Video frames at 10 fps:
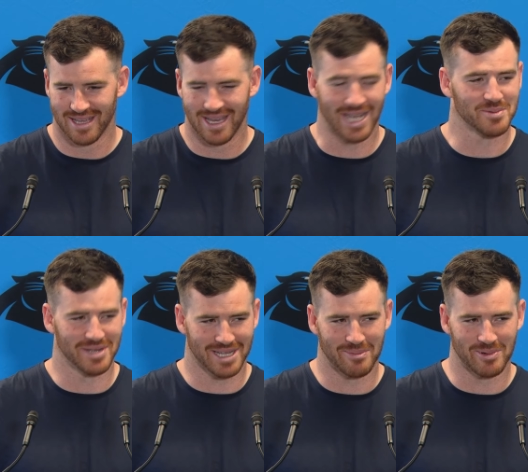Ask me in
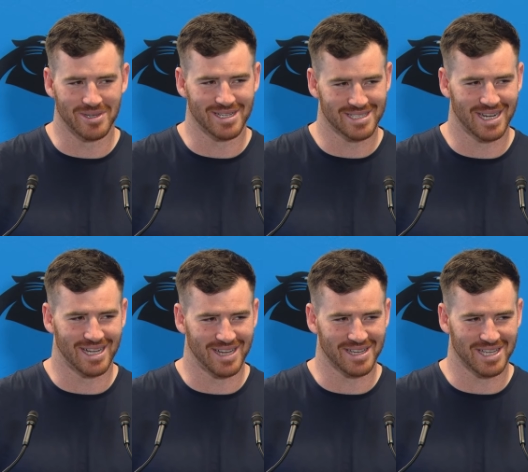a couple weeks and
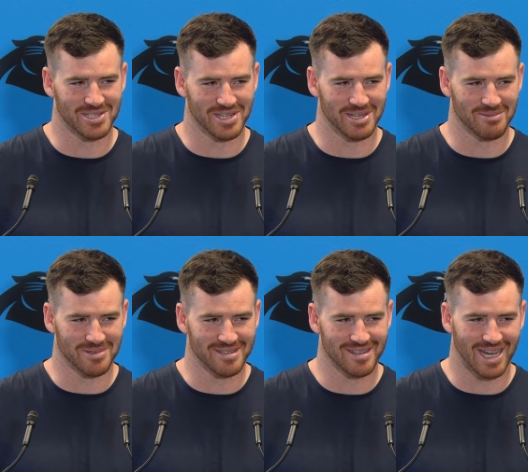I'll get you a good
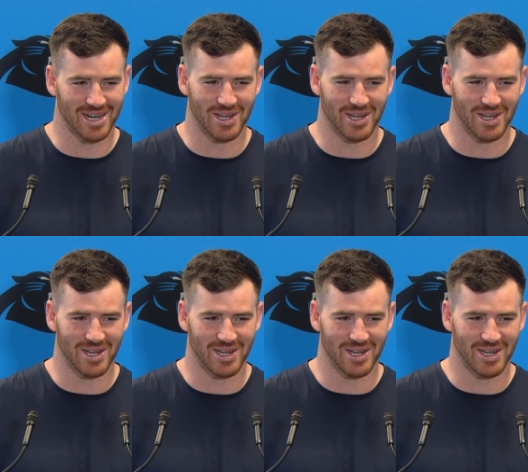one. I don't